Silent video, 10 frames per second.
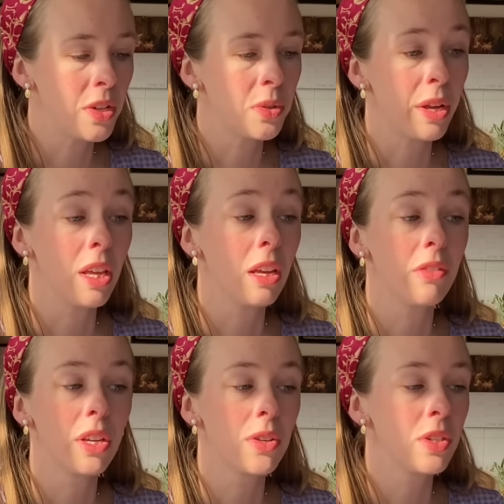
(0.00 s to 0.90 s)
So I think if
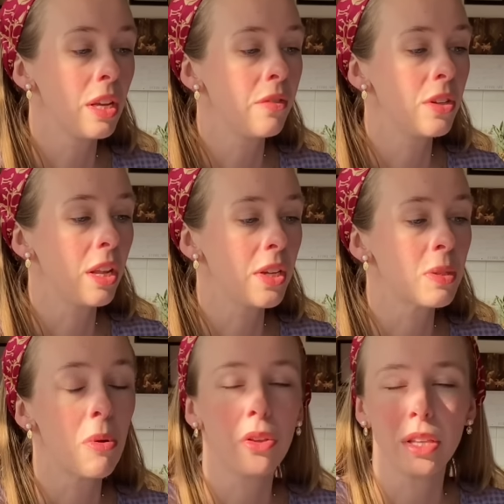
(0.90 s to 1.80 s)
there's even like
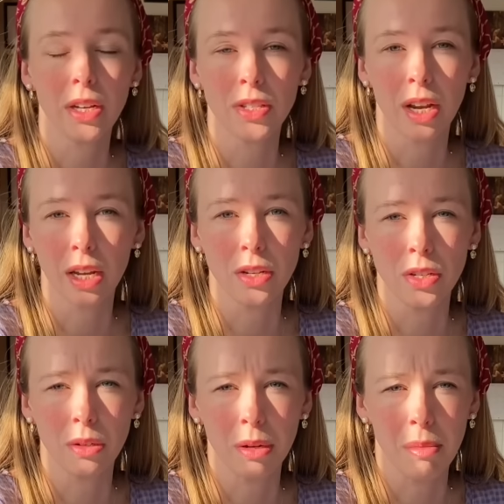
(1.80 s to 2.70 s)
small things that I can
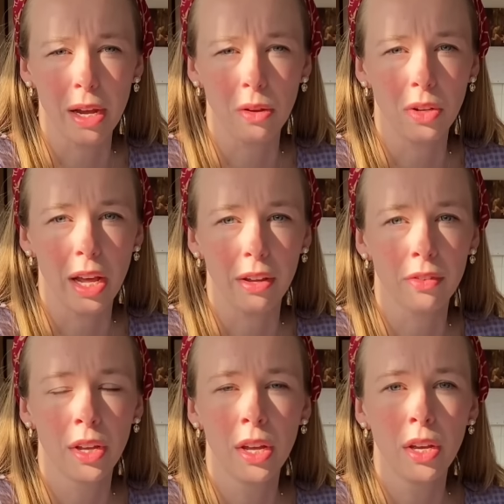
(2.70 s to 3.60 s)
do in my own life
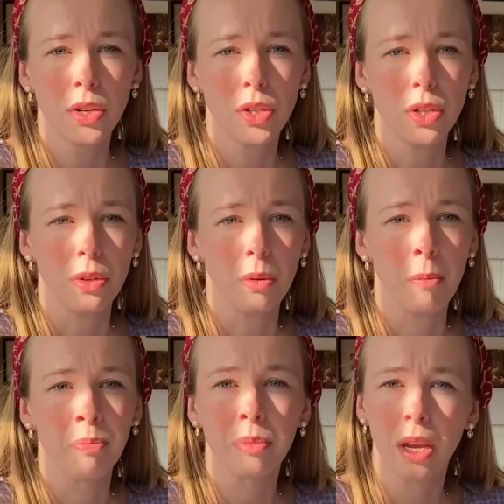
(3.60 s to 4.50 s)
to
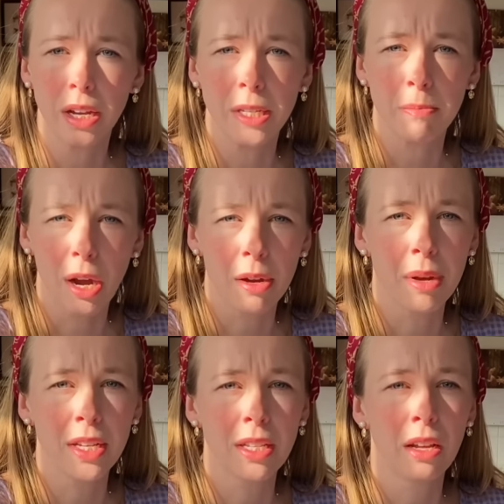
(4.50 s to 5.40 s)
inspire
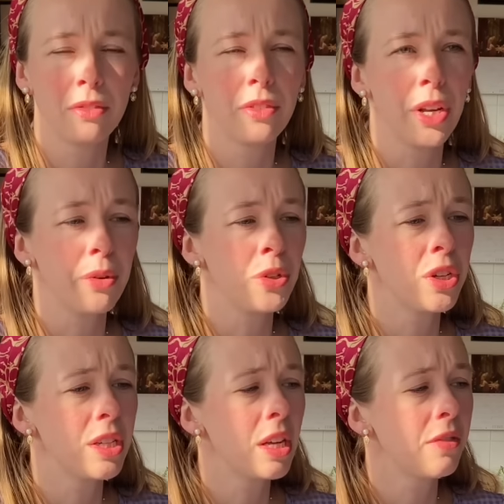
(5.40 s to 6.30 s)
myself, should a
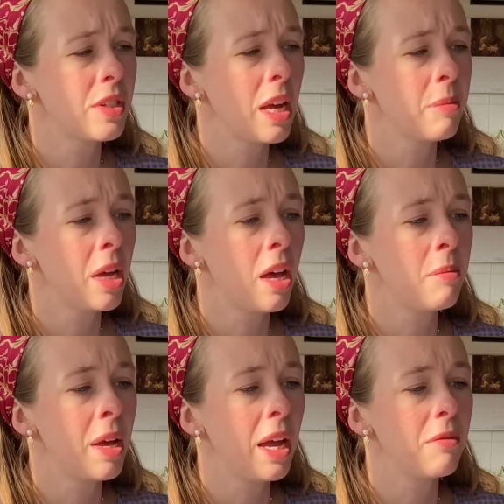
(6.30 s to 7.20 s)
tough time come,
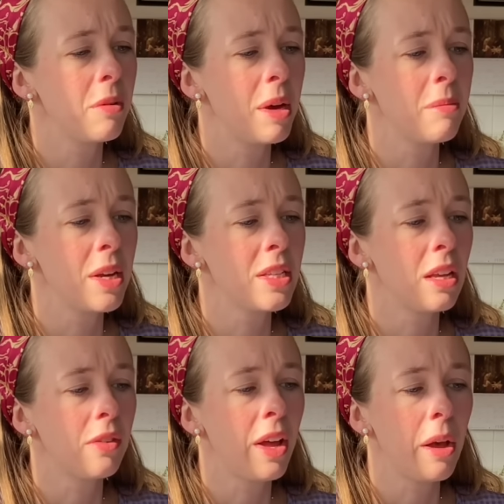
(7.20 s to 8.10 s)
and remind
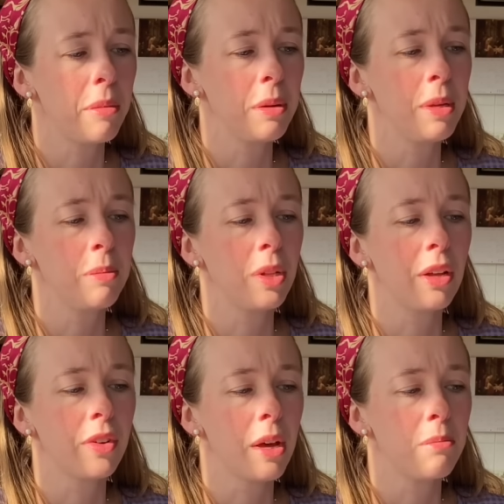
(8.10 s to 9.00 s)
myself how many people have
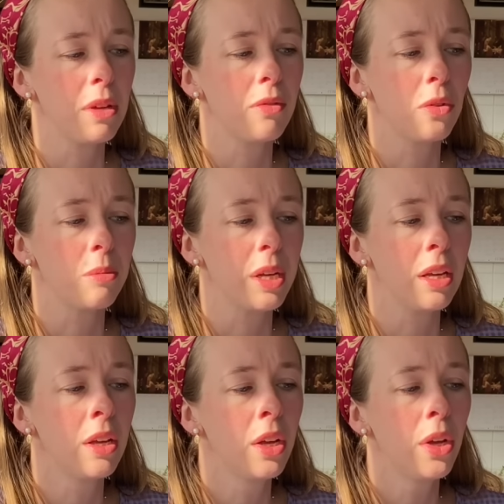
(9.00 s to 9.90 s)
come before me
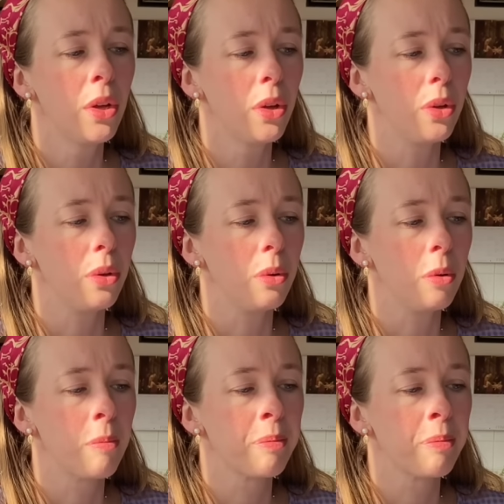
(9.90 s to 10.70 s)
who